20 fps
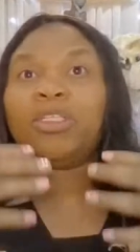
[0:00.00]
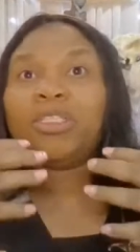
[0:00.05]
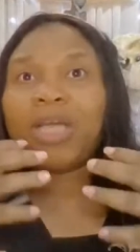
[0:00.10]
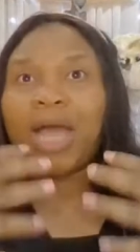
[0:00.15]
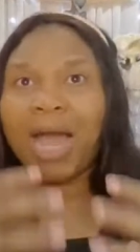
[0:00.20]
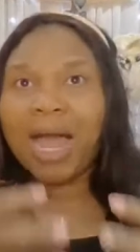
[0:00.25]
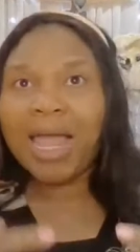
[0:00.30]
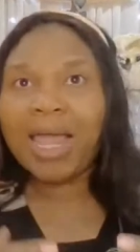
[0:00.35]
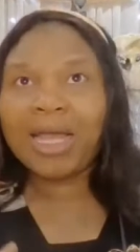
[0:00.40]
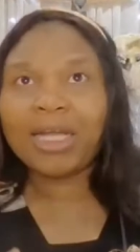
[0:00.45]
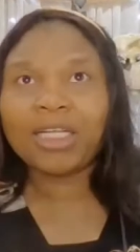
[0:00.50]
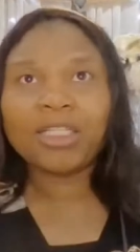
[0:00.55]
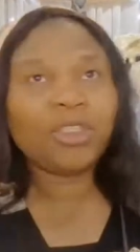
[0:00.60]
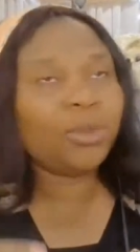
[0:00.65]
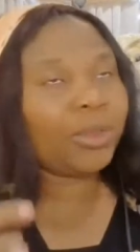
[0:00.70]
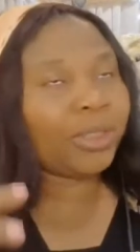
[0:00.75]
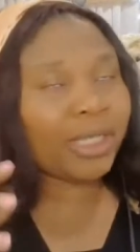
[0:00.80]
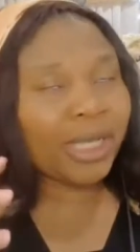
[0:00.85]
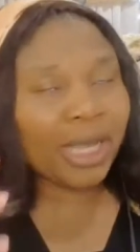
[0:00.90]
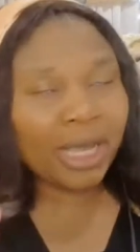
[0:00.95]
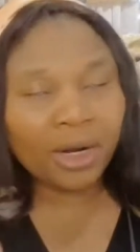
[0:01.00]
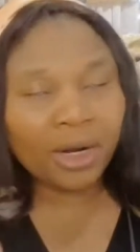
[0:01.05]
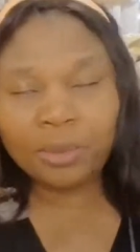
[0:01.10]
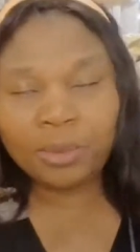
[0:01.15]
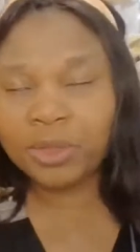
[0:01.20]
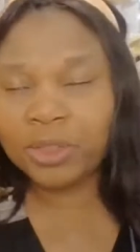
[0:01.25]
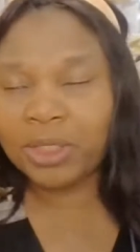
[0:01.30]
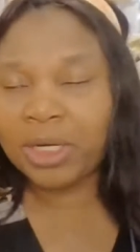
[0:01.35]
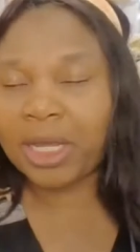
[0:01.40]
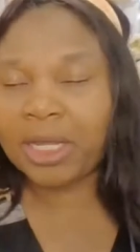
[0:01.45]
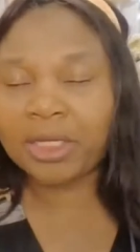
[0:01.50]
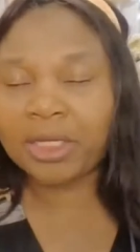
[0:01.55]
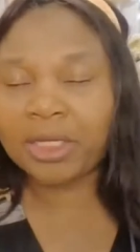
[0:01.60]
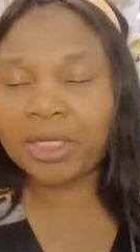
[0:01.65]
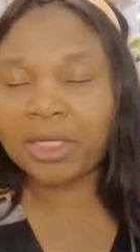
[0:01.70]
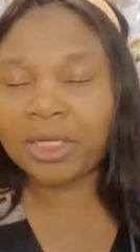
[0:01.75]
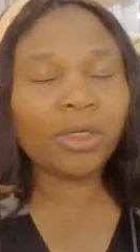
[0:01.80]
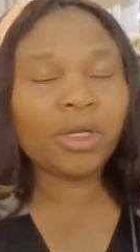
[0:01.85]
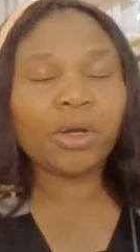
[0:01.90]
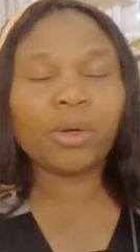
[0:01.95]
tired, you get up, you're like, oh
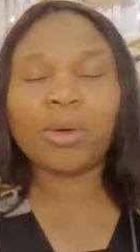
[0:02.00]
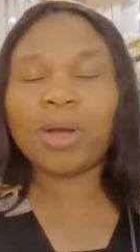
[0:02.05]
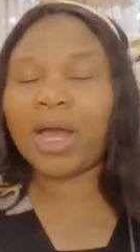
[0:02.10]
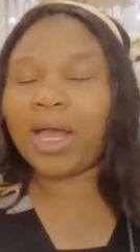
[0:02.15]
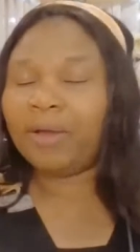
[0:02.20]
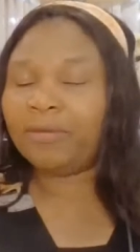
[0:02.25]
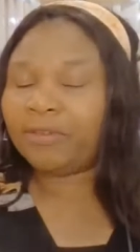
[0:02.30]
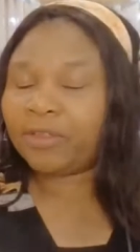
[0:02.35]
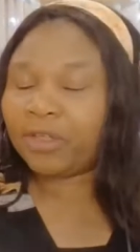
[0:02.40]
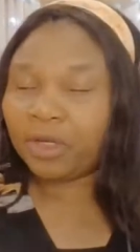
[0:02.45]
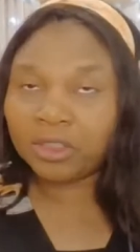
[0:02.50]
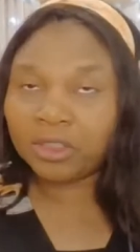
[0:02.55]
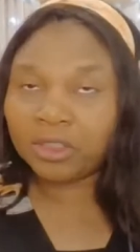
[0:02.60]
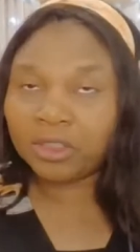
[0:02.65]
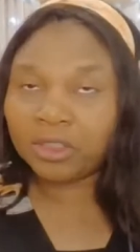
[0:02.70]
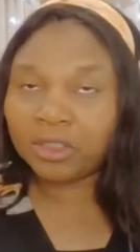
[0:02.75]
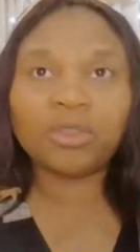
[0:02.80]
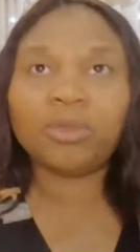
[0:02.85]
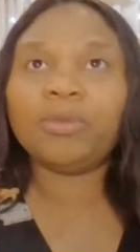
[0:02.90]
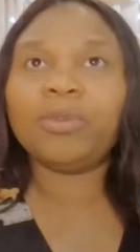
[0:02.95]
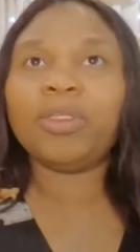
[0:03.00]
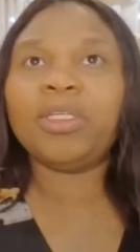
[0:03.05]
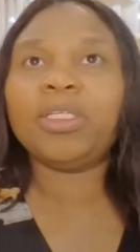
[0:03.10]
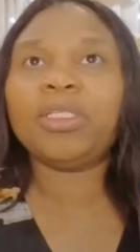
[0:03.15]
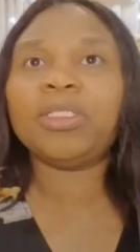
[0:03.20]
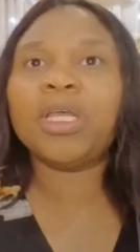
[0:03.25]
no, I've got to do this.